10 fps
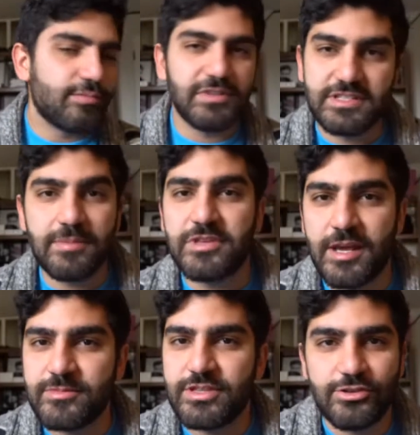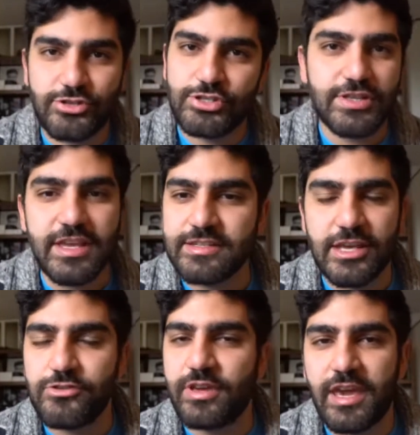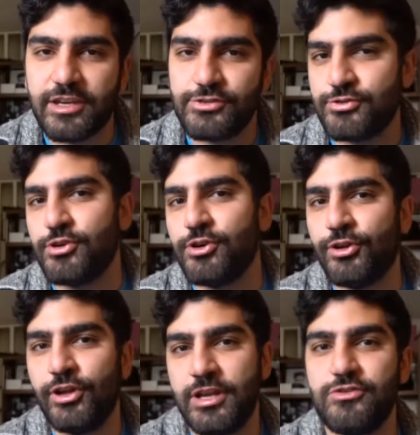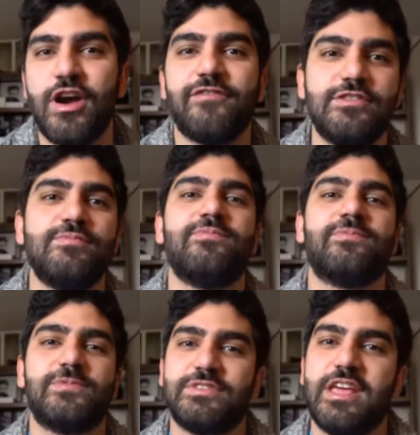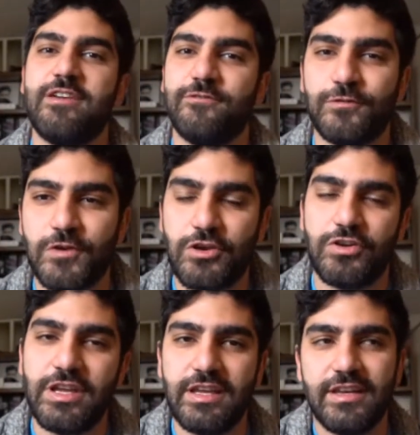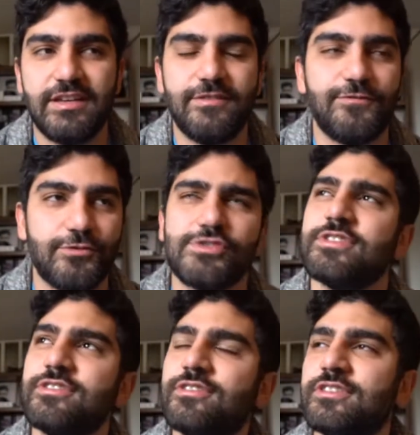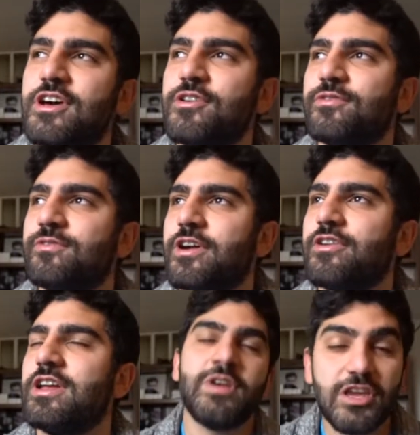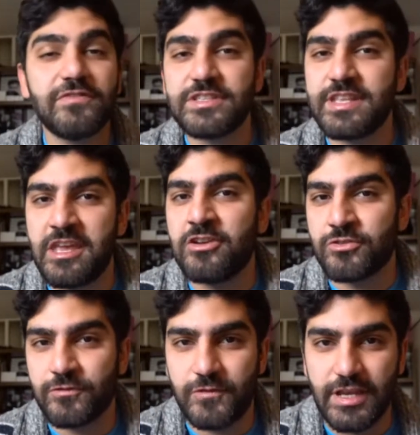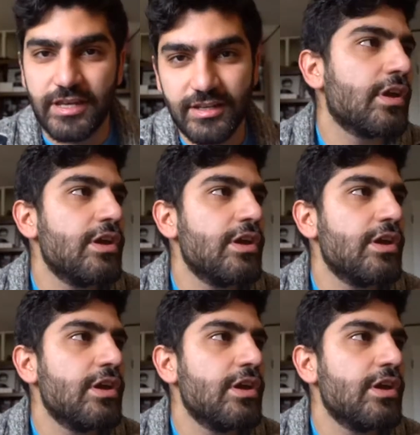But sometimes there's just things that you can't control and you have to stay very versatile? No, very, but you have to stay on your feet.